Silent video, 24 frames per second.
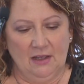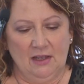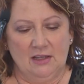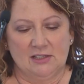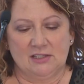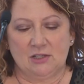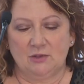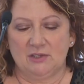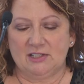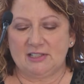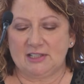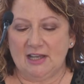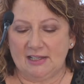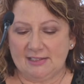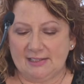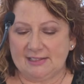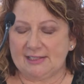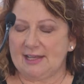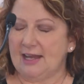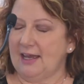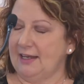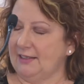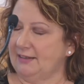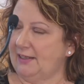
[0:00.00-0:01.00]
So it does
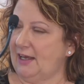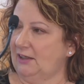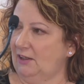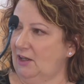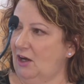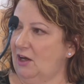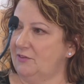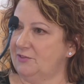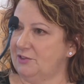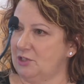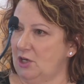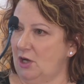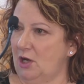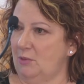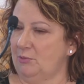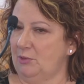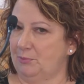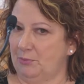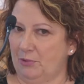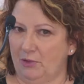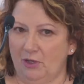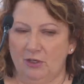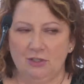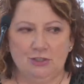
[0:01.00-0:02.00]
take that lifetime
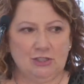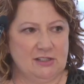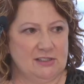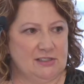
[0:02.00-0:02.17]
approach,